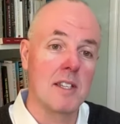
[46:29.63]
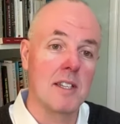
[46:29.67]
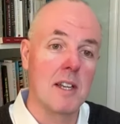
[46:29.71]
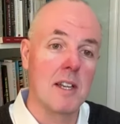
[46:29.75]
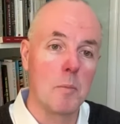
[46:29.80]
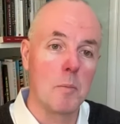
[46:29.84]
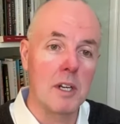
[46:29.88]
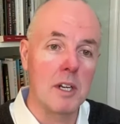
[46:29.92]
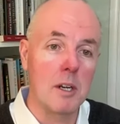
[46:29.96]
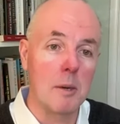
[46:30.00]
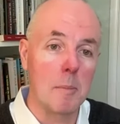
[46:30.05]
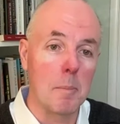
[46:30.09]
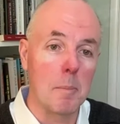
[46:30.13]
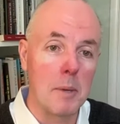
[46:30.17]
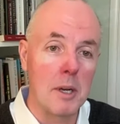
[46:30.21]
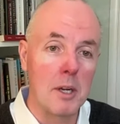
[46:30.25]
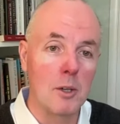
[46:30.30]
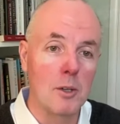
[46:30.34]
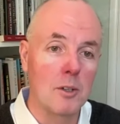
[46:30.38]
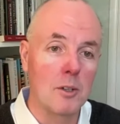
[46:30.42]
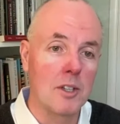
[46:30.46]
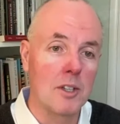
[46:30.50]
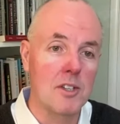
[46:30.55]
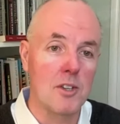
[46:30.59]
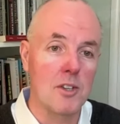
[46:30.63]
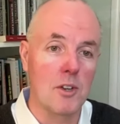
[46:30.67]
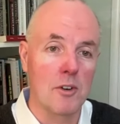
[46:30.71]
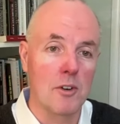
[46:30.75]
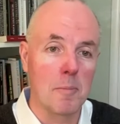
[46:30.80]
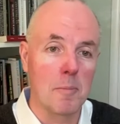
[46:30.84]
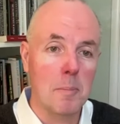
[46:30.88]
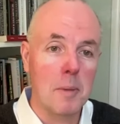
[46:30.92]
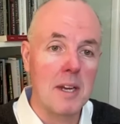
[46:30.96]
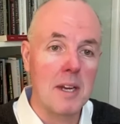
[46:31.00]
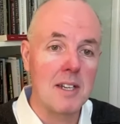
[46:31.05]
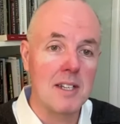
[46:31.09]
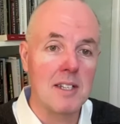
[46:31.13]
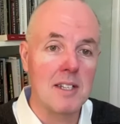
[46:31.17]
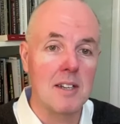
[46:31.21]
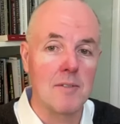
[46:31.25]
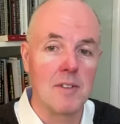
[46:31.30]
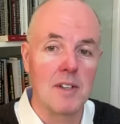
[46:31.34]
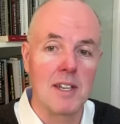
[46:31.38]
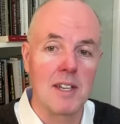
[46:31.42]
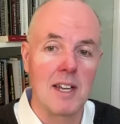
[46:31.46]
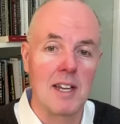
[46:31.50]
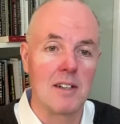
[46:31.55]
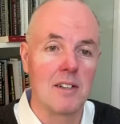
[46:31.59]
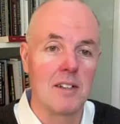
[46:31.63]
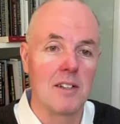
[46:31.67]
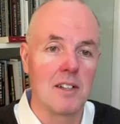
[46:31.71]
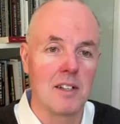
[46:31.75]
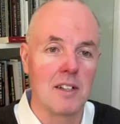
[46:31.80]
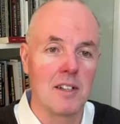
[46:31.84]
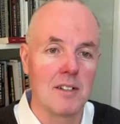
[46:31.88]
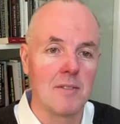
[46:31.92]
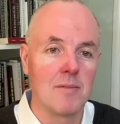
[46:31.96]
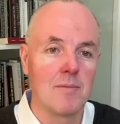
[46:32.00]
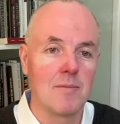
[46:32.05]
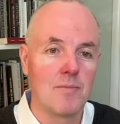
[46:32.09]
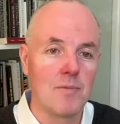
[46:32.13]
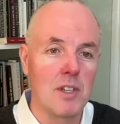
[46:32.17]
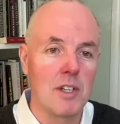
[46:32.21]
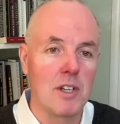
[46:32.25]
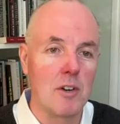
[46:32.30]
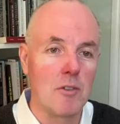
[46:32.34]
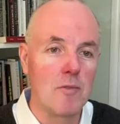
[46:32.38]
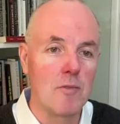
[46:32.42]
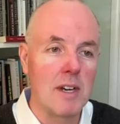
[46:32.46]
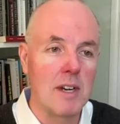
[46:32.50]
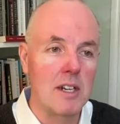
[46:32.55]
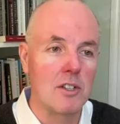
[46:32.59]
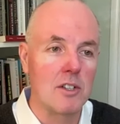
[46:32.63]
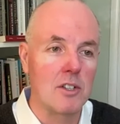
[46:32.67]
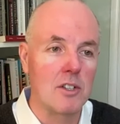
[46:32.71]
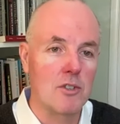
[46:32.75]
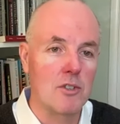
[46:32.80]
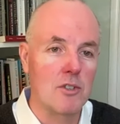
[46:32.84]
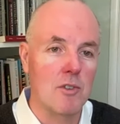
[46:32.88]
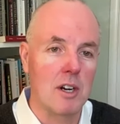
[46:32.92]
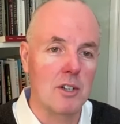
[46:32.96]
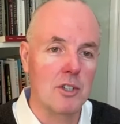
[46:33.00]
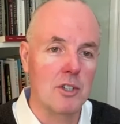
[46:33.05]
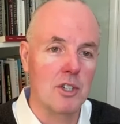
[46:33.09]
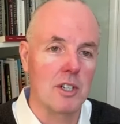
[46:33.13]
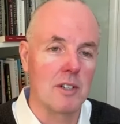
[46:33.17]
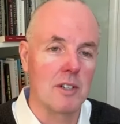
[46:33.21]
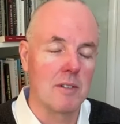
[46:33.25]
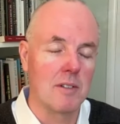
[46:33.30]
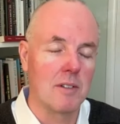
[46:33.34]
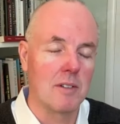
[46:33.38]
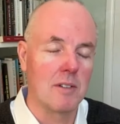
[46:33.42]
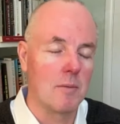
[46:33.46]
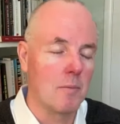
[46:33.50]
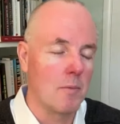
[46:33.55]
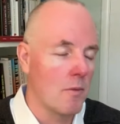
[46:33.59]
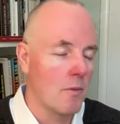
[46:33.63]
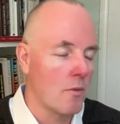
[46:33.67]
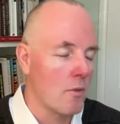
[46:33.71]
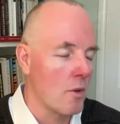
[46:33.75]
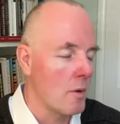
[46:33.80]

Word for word: and then we could build a sort of peace dividend and you know reconstruction